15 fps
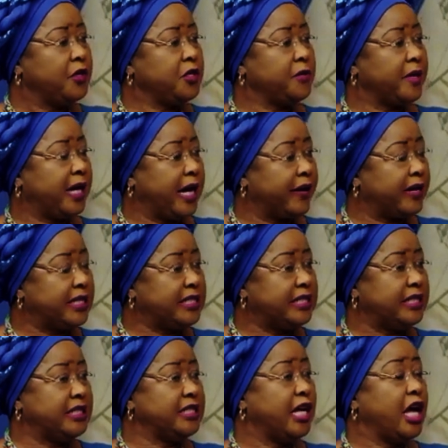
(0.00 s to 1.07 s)
you were
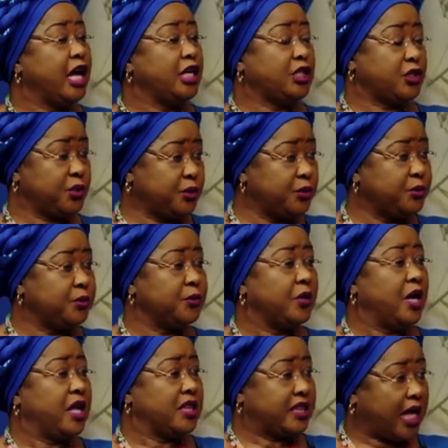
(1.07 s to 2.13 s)
guaranteed
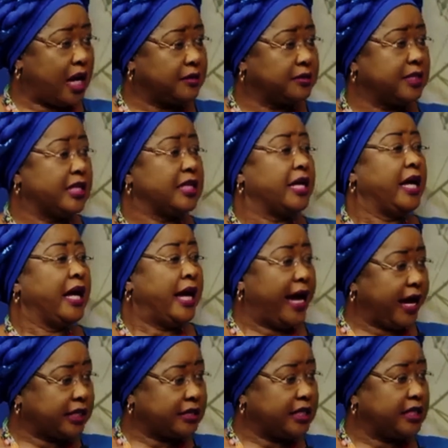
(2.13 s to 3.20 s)
2,000
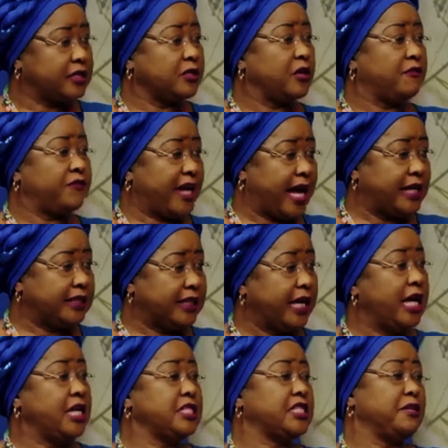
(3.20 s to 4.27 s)
hectares of land
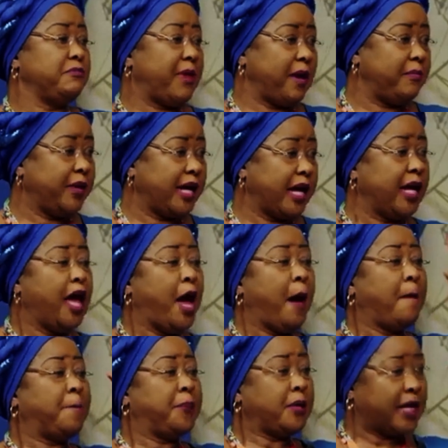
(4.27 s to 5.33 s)
in Zimbabwe,
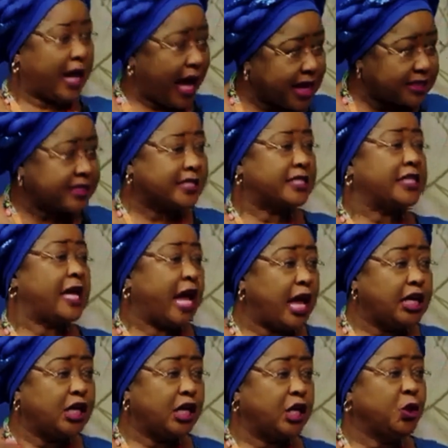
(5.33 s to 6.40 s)
plus
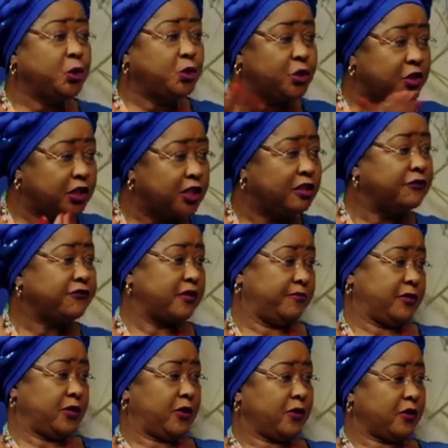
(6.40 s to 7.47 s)
any loot
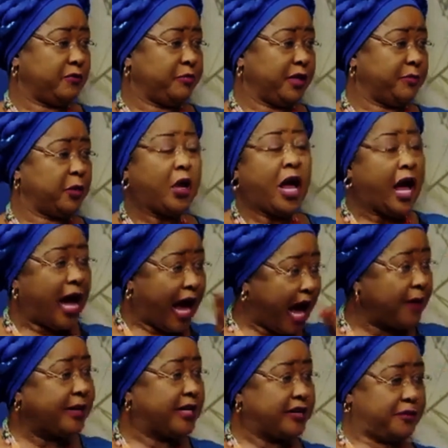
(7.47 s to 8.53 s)
from the local people.
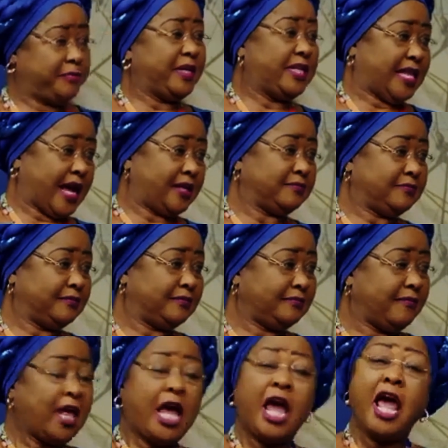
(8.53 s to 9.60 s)
I want to repeat that.
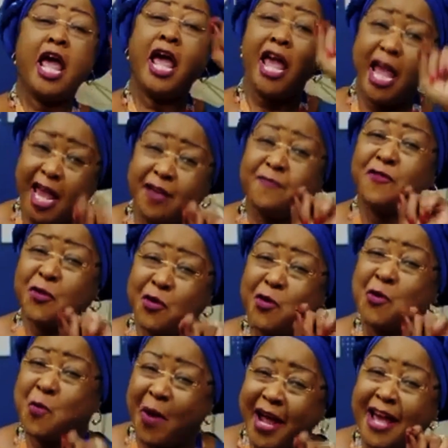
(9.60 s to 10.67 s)
If
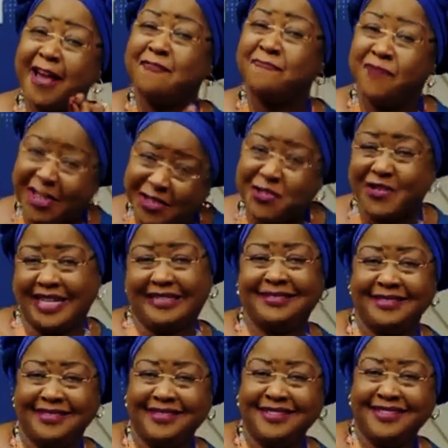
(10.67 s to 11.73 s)
you were a veteran,